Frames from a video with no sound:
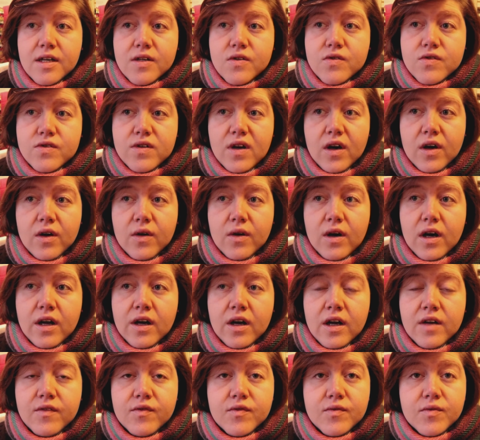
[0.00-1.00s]
So, and
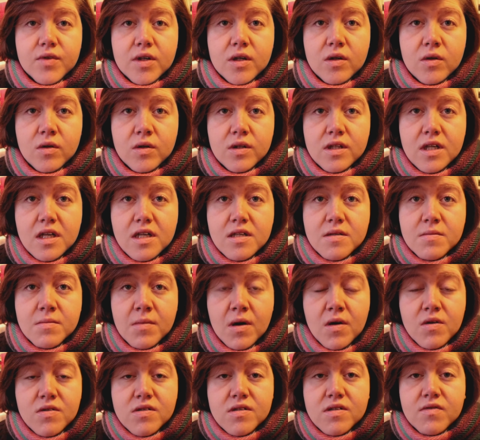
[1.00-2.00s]
I've recorded
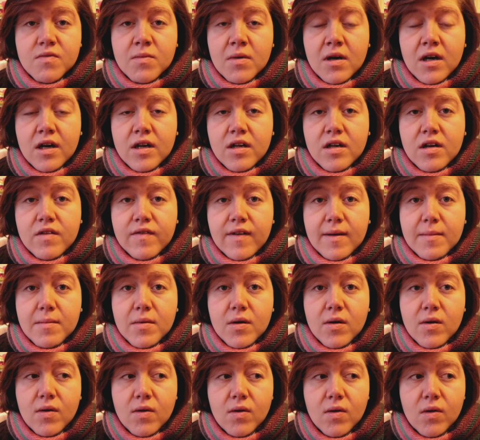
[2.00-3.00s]
most of my
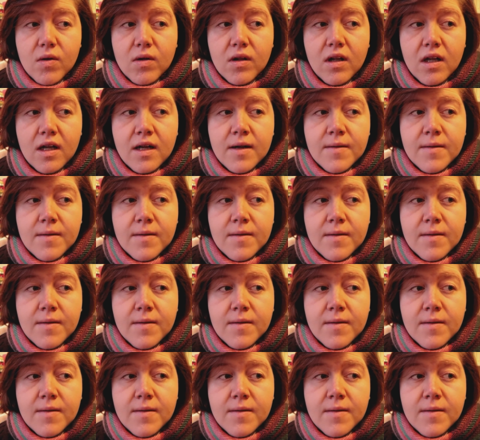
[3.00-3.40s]
November haul,